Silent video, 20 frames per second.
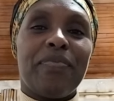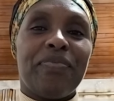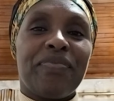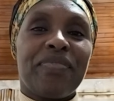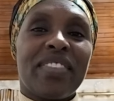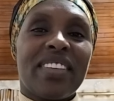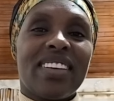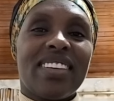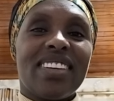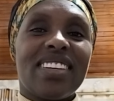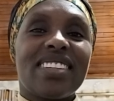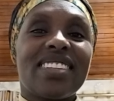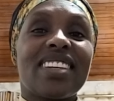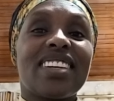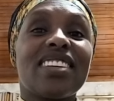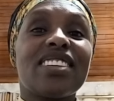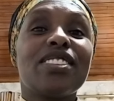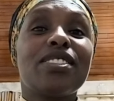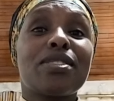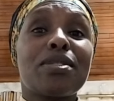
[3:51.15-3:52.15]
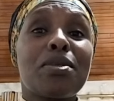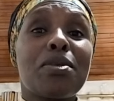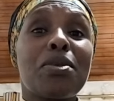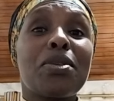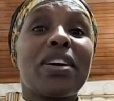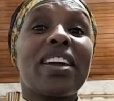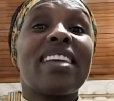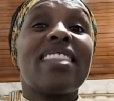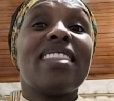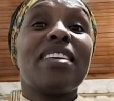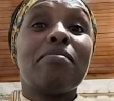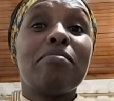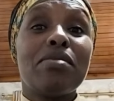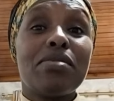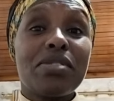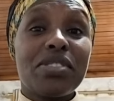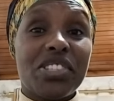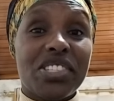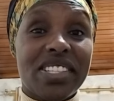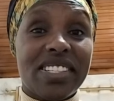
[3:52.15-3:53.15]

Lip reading: It can grow in the bushes.